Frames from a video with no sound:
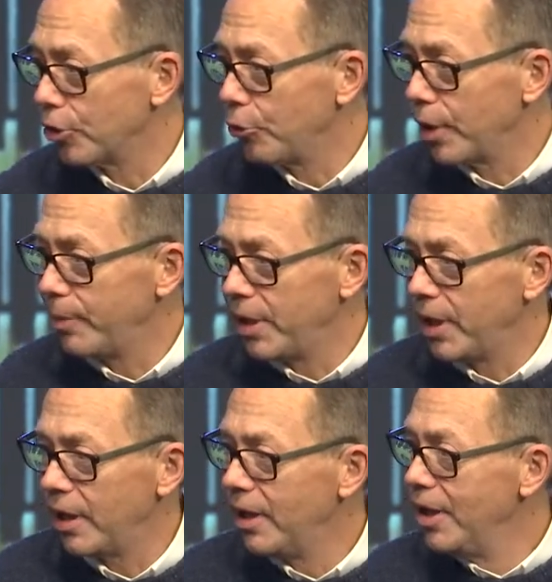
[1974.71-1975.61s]
I want to be
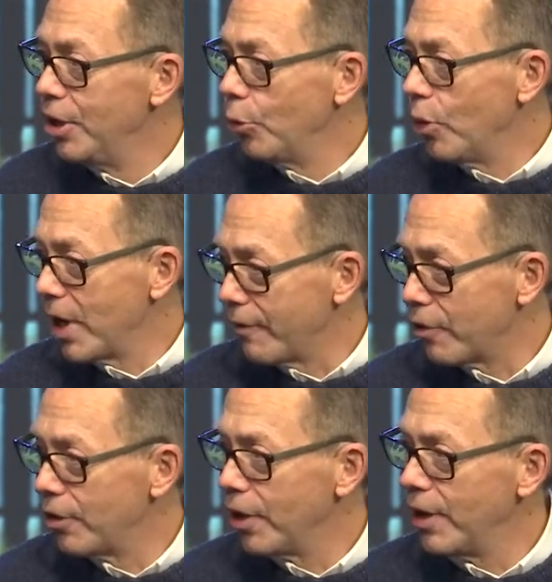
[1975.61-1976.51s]
a
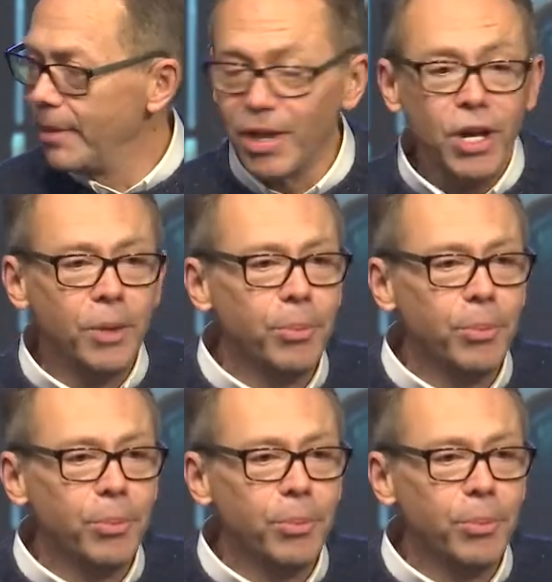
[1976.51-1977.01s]
whatever. They'll name it.